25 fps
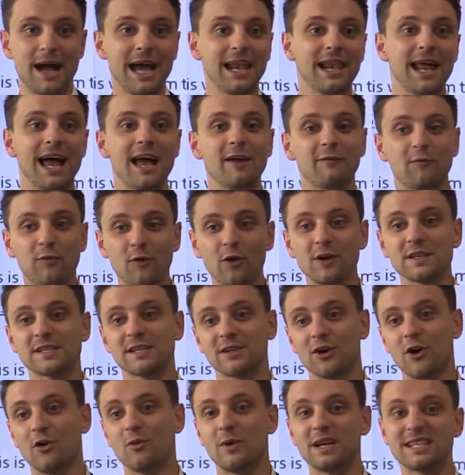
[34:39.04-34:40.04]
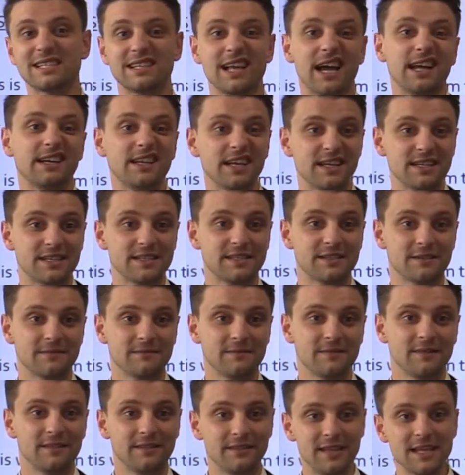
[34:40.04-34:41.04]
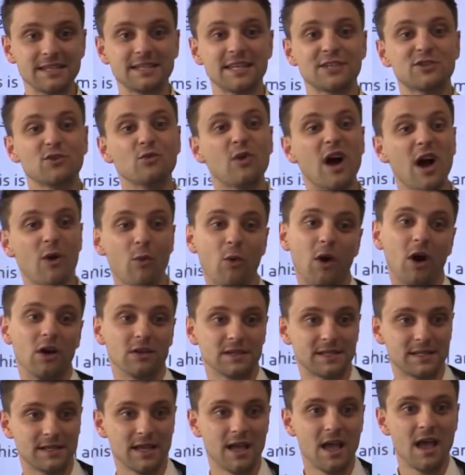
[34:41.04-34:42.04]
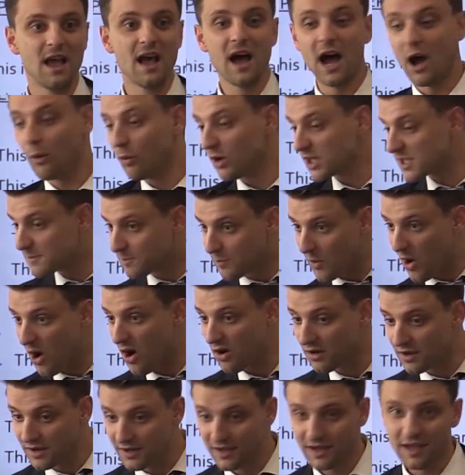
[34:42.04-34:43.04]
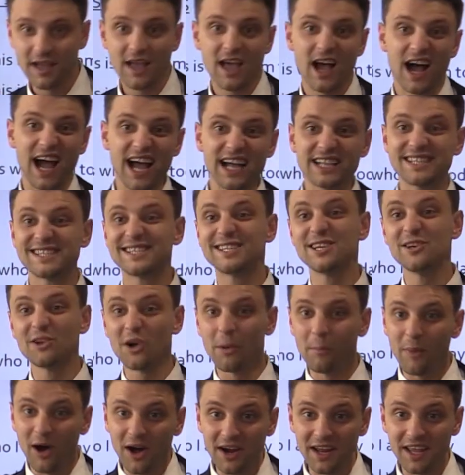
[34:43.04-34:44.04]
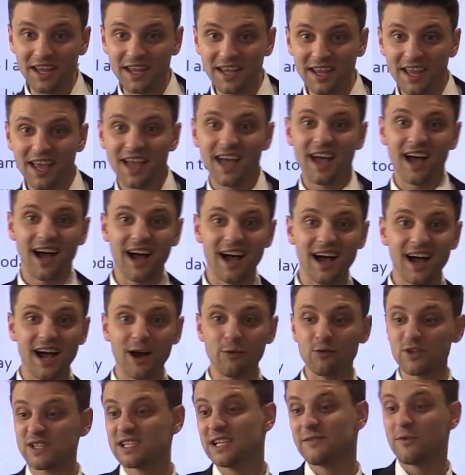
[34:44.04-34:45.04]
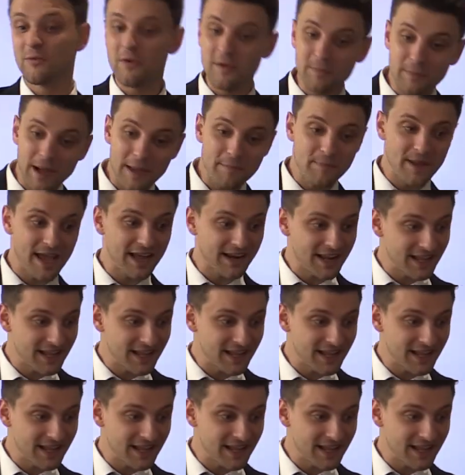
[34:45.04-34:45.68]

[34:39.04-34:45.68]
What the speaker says: my life wasn't always like this. This is who I was. I was broke. I had 0 money. I was living with my